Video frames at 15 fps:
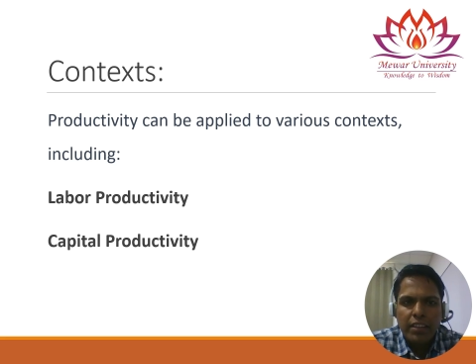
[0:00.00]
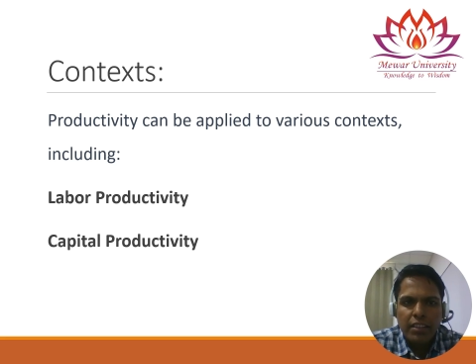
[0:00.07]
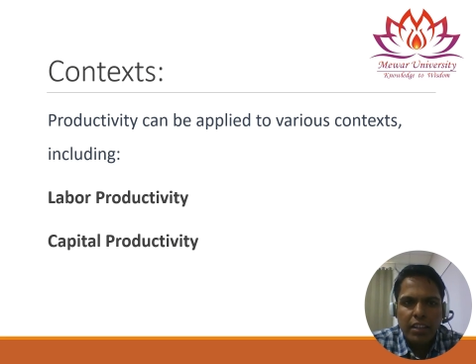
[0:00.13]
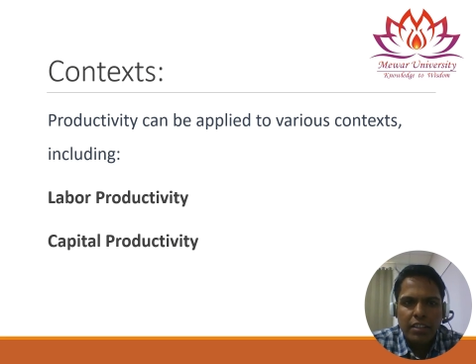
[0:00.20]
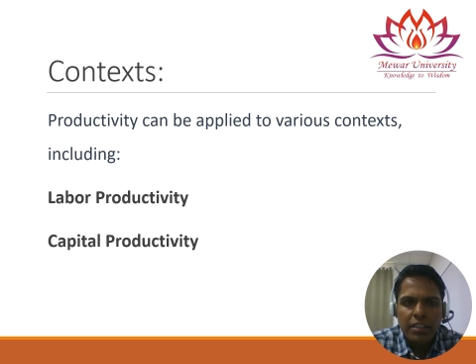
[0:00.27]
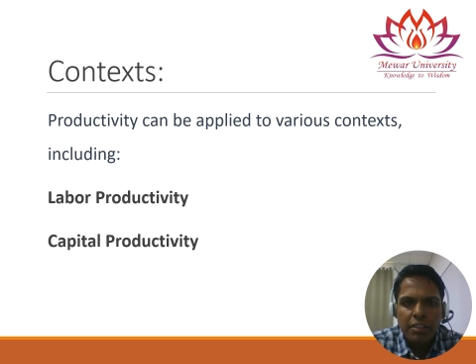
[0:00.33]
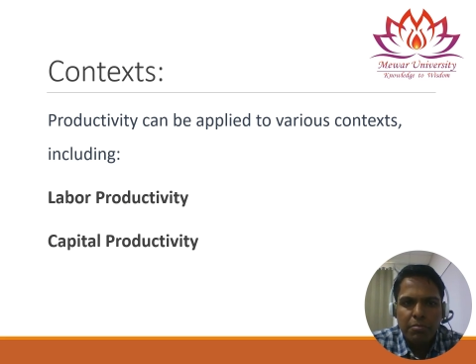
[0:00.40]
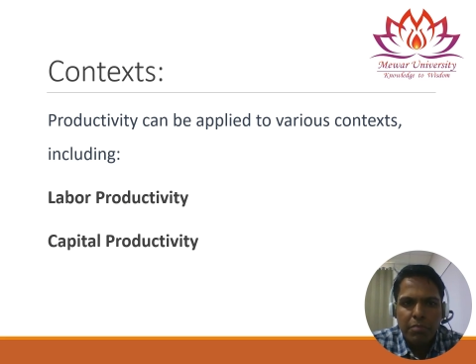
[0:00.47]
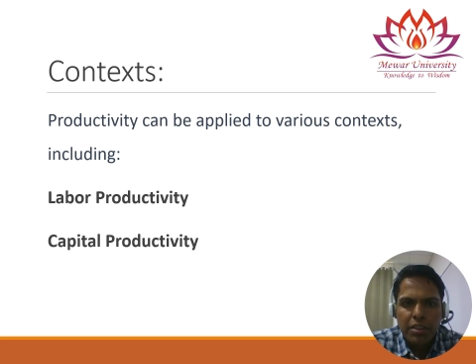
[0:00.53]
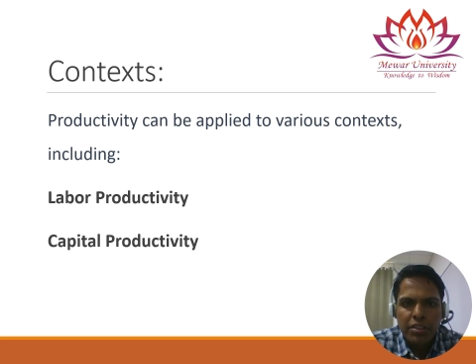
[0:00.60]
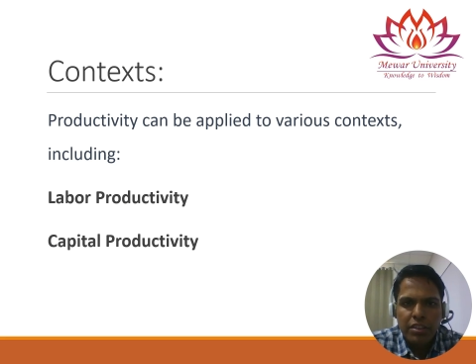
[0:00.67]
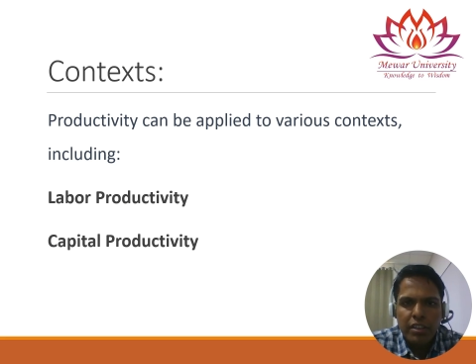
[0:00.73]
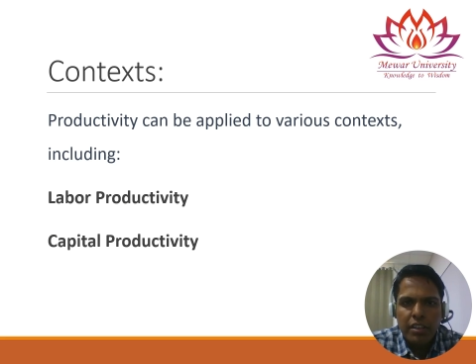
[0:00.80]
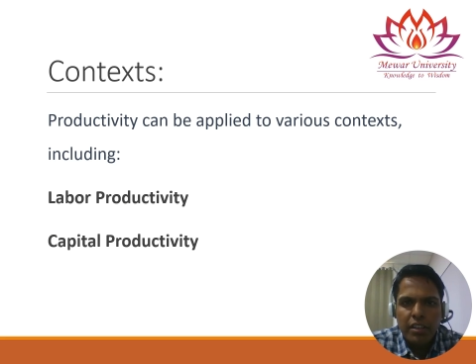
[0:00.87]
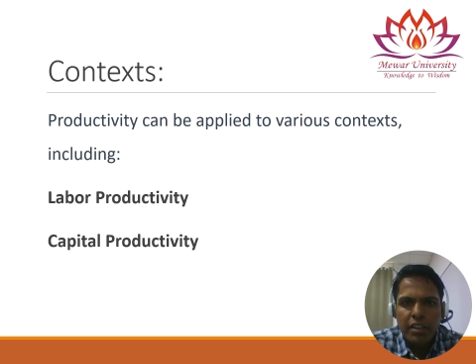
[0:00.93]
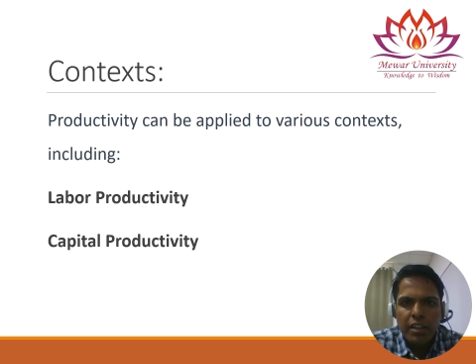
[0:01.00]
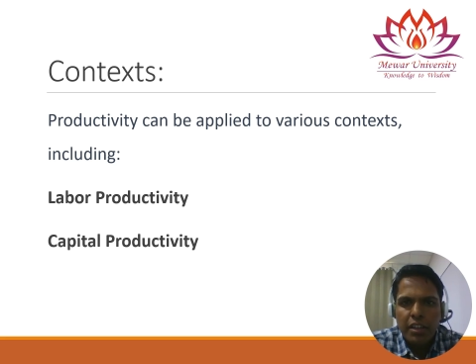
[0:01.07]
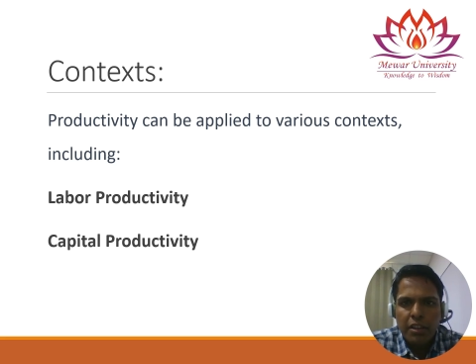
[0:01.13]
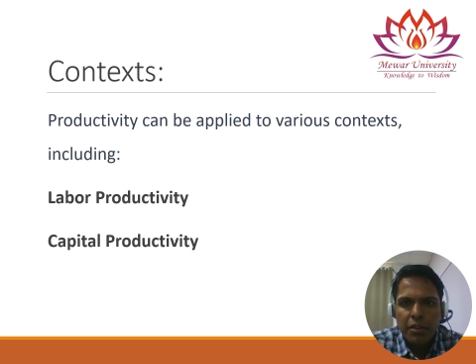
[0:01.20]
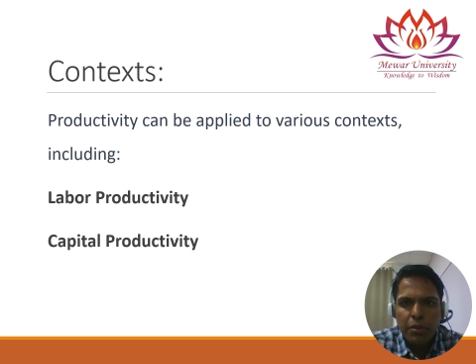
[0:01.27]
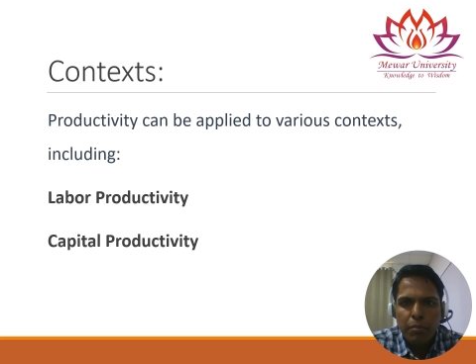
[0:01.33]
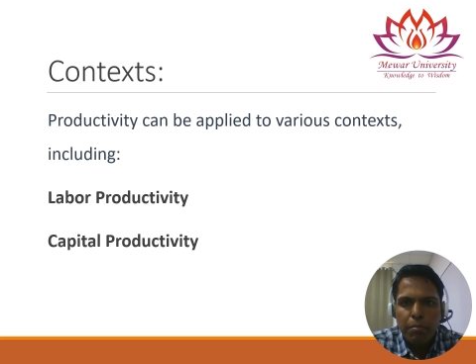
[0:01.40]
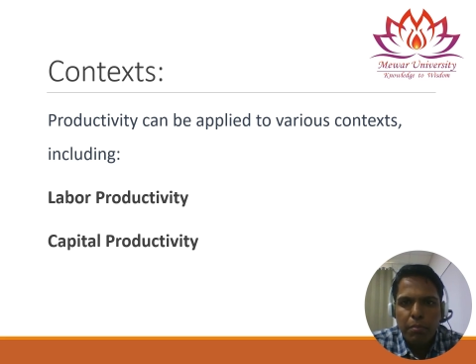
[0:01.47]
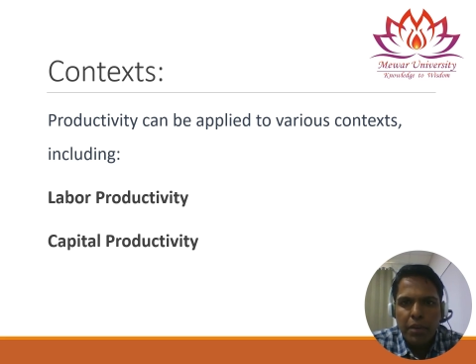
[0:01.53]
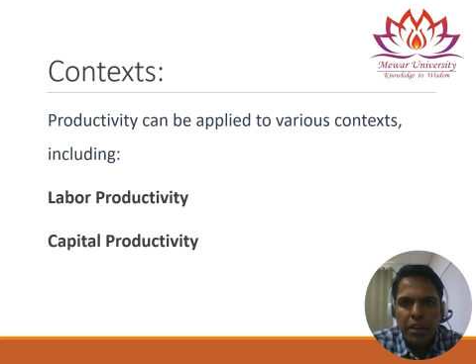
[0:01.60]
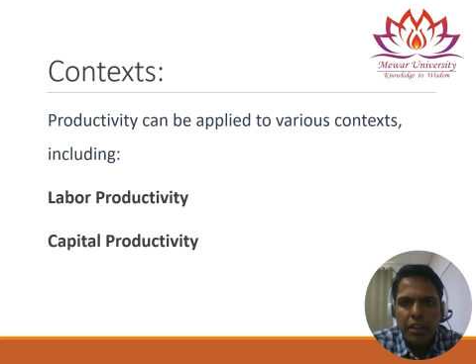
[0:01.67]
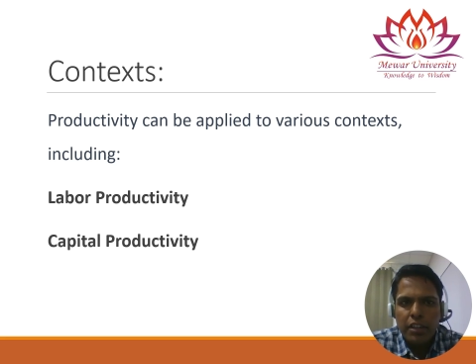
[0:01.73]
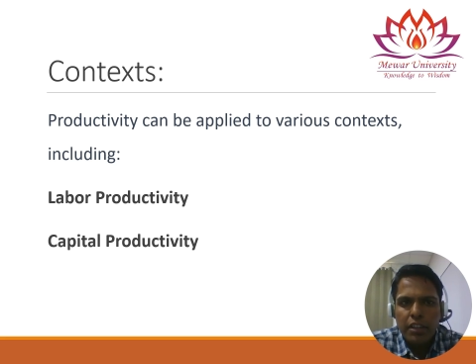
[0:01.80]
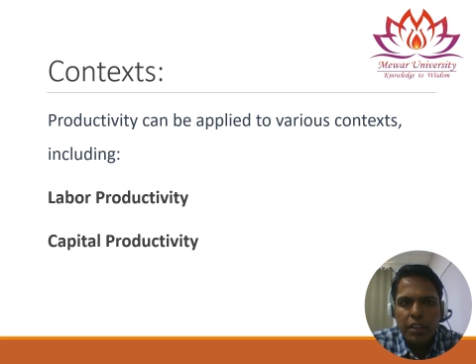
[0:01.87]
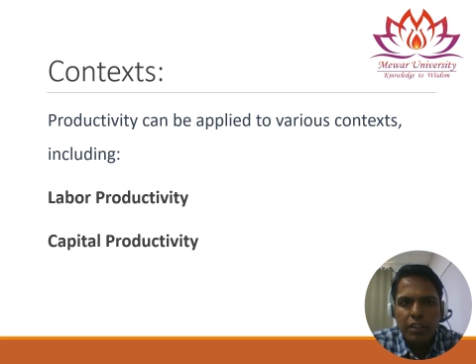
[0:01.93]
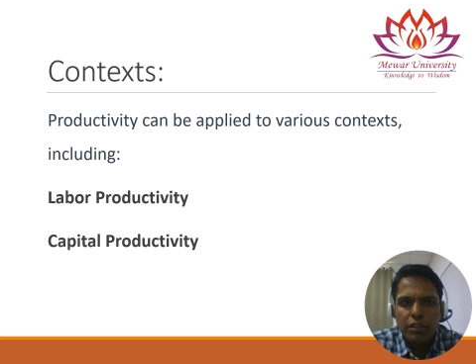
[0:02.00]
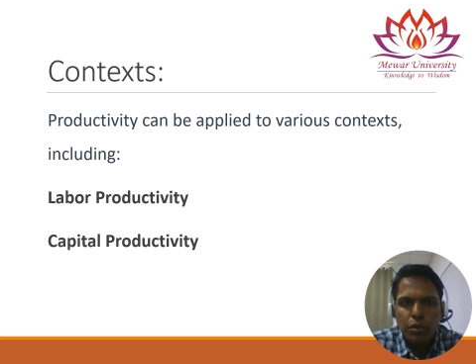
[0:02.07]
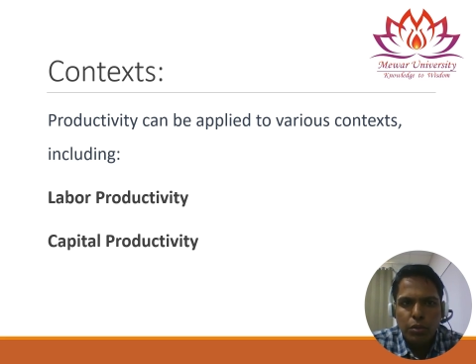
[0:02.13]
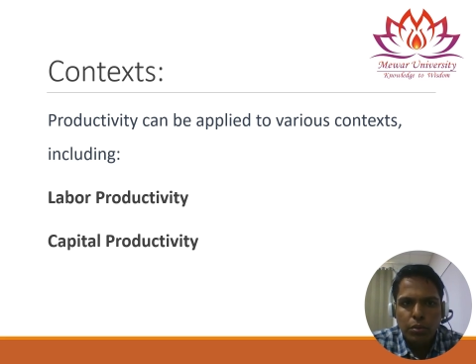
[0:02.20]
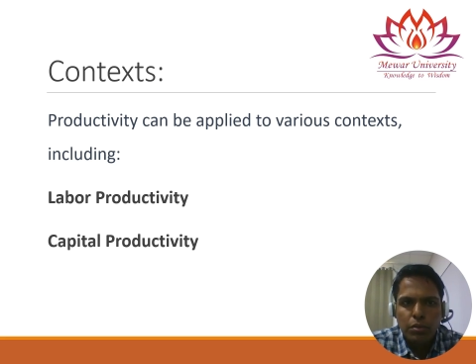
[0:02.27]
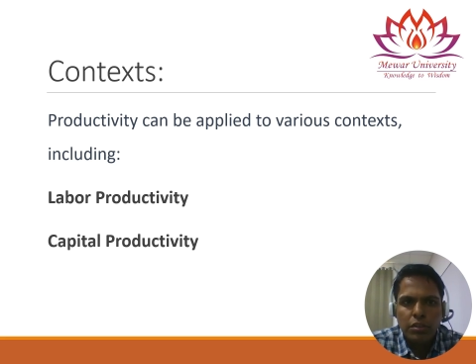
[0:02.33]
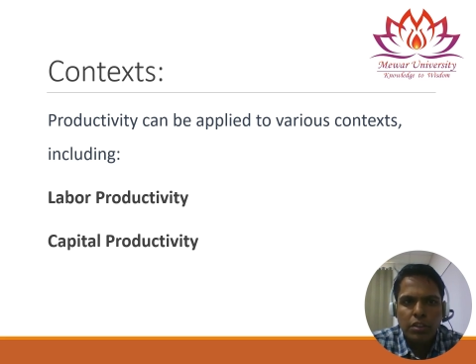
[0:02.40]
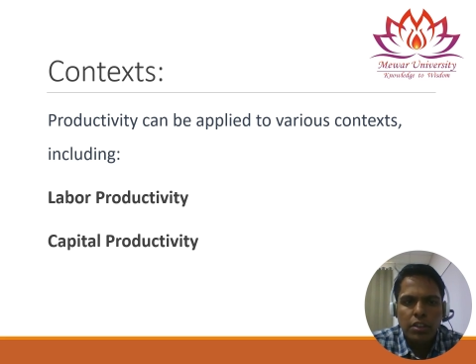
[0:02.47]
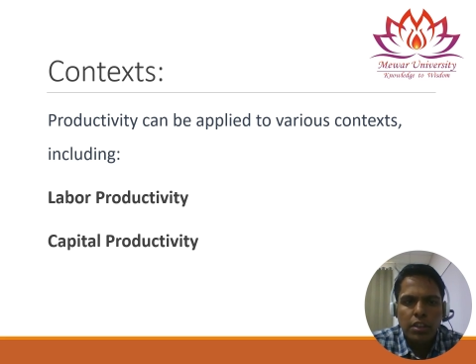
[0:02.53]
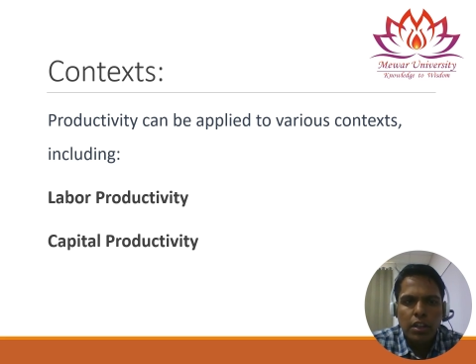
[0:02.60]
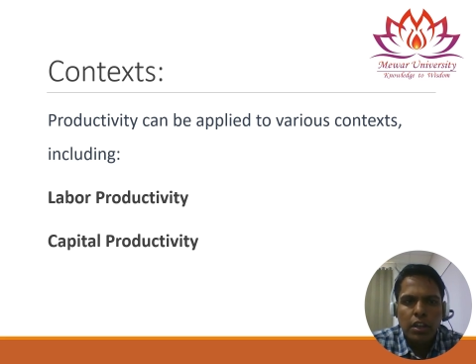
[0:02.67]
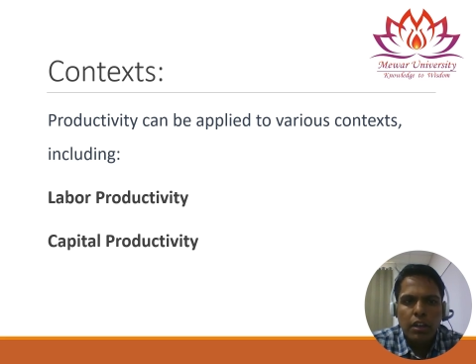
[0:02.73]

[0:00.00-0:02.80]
such as machinery and equipment is used